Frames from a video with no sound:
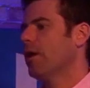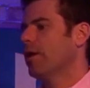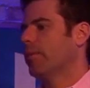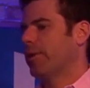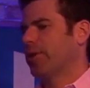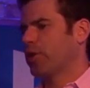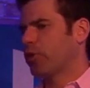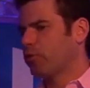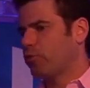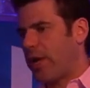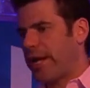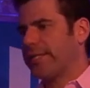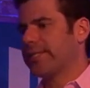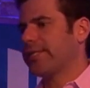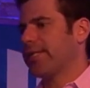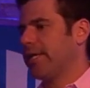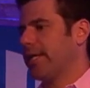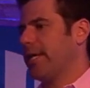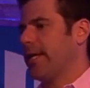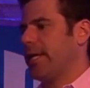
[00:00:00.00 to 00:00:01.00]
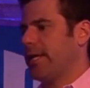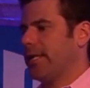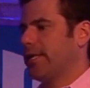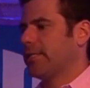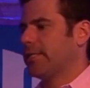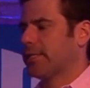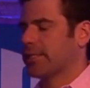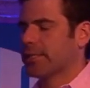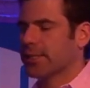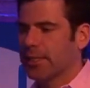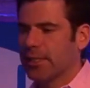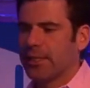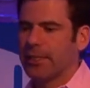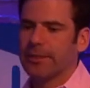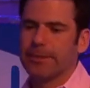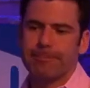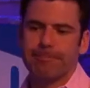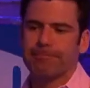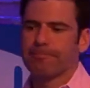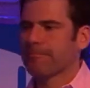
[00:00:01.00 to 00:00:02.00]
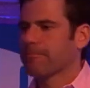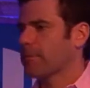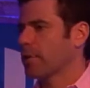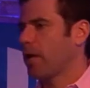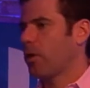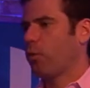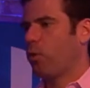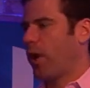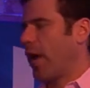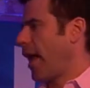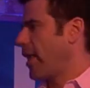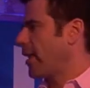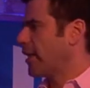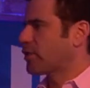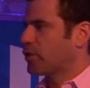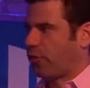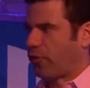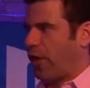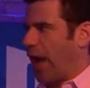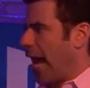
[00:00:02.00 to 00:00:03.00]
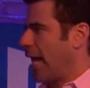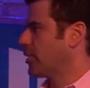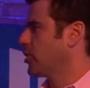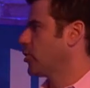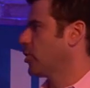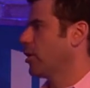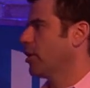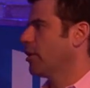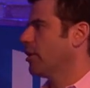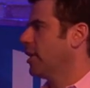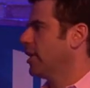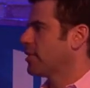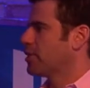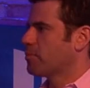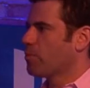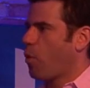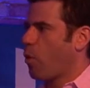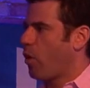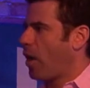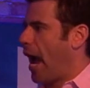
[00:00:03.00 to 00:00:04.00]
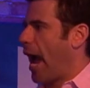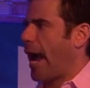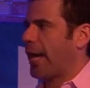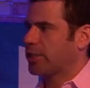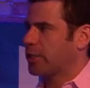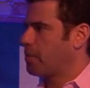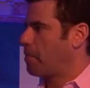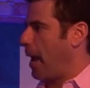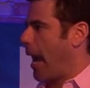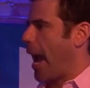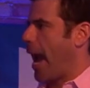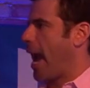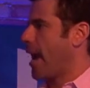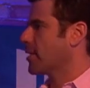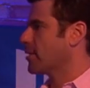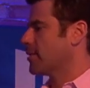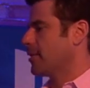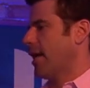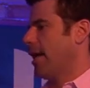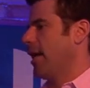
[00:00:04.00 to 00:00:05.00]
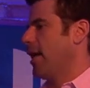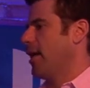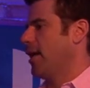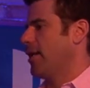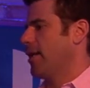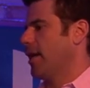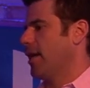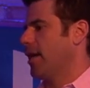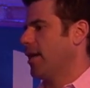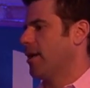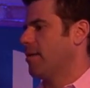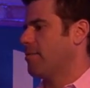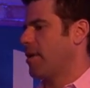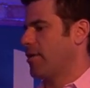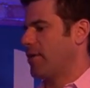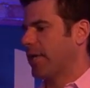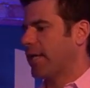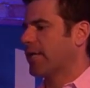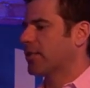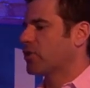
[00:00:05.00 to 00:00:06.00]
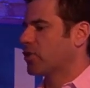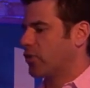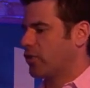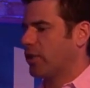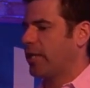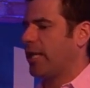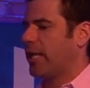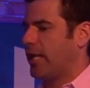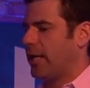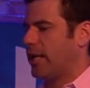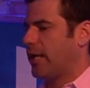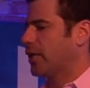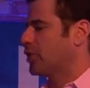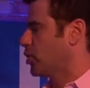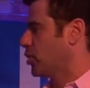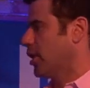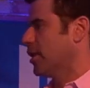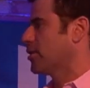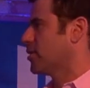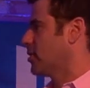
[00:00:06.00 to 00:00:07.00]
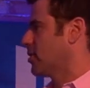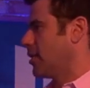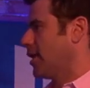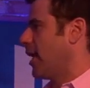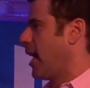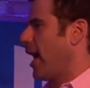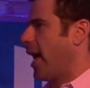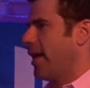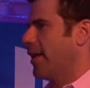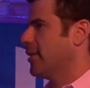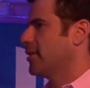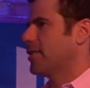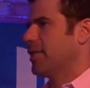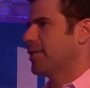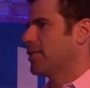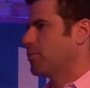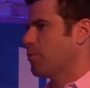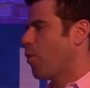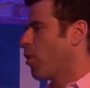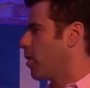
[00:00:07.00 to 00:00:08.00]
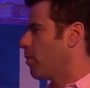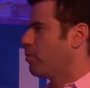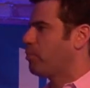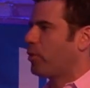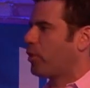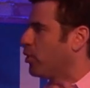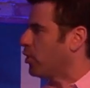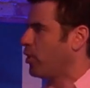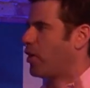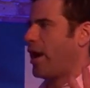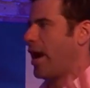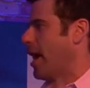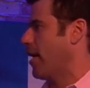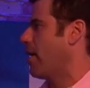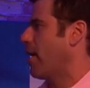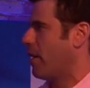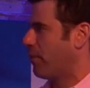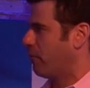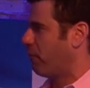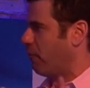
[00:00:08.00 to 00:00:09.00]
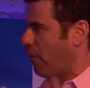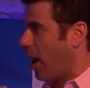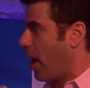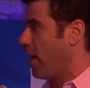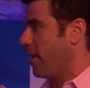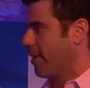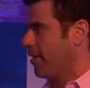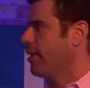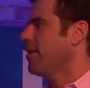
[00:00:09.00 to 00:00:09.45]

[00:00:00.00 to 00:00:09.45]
But the racing is, it's faster, it's more action-packed, and I think it's certainly it's more pull your hair out fun.